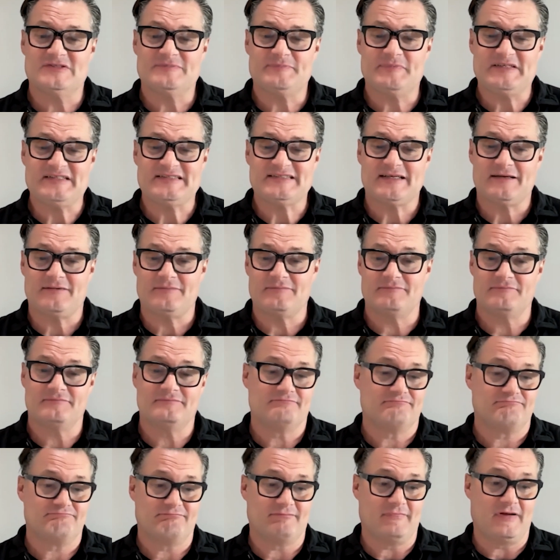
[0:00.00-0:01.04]
be
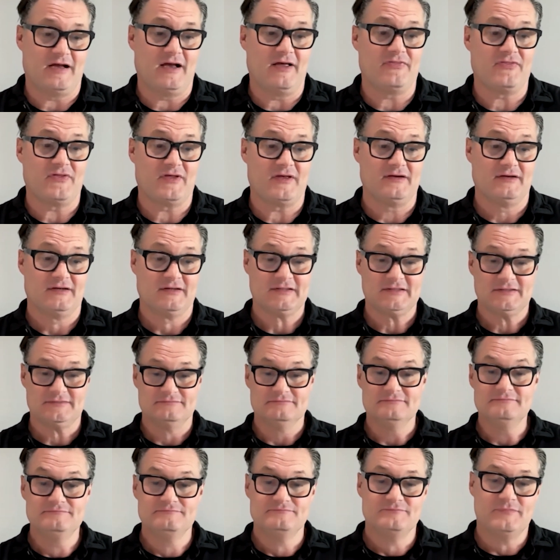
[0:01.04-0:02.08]
some other
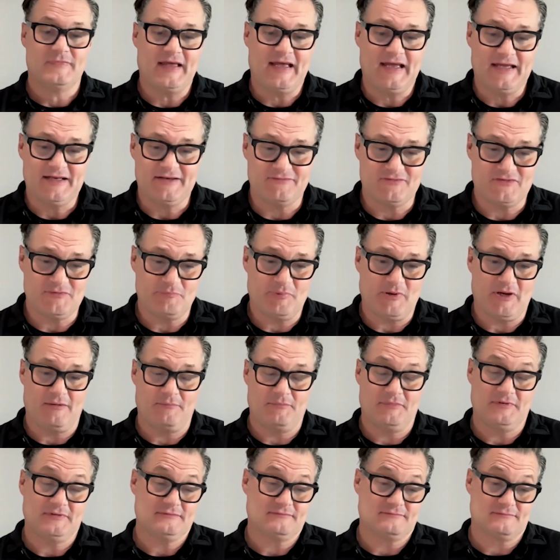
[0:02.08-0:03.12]
head of
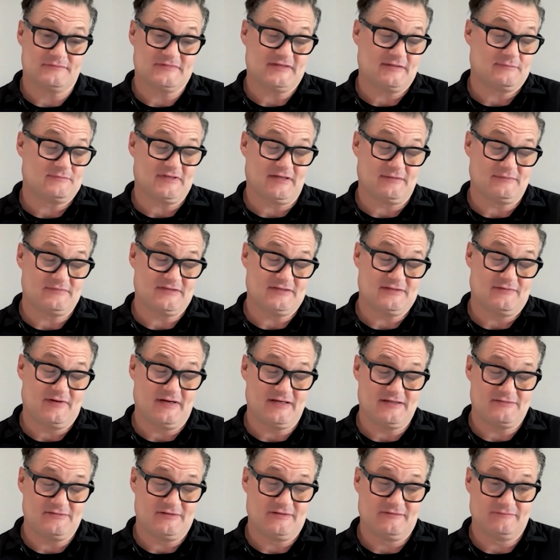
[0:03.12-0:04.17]
department, sometimes the
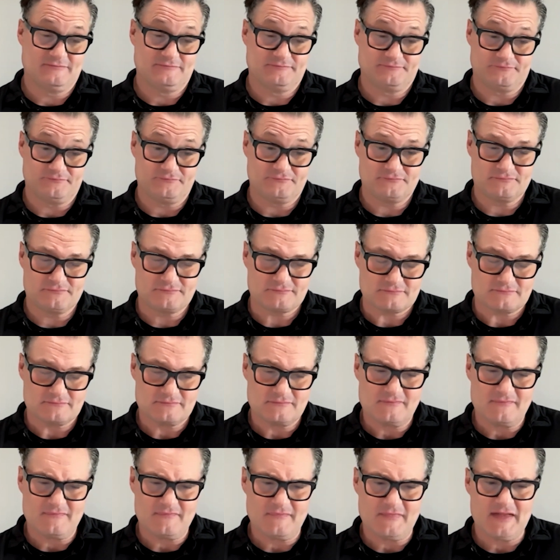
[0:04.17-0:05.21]
director even.
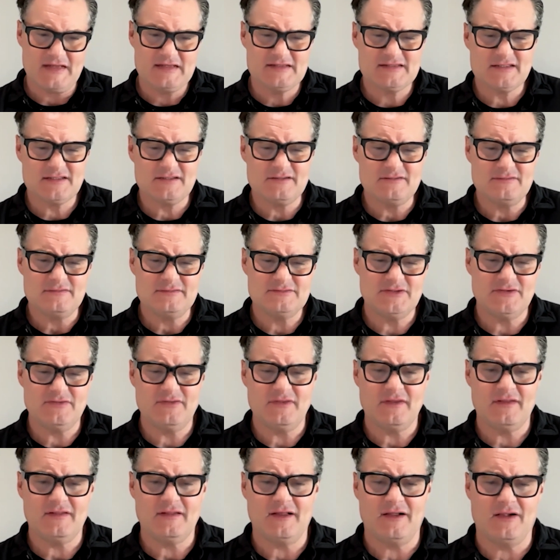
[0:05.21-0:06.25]
I said, "Oh, do you
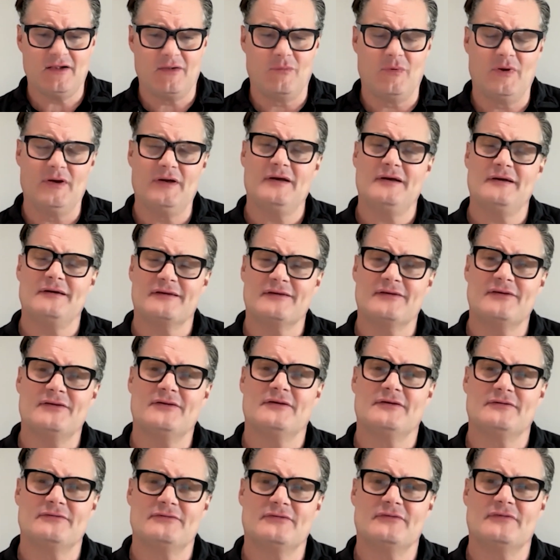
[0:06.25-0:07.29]
think that'll work?
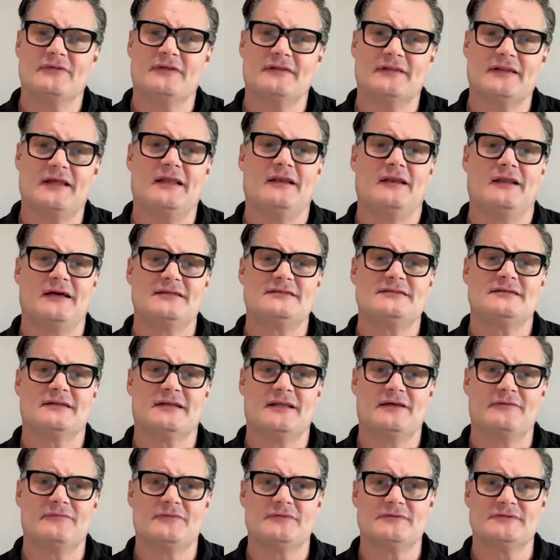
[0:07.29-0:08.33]
Do you think that lighting
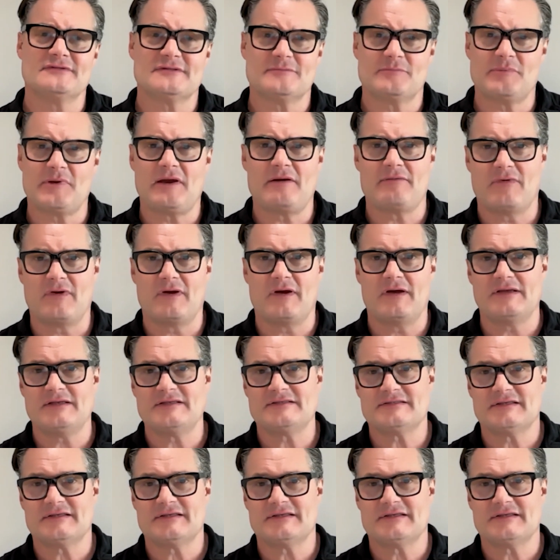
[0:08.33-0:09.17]
level's about right?"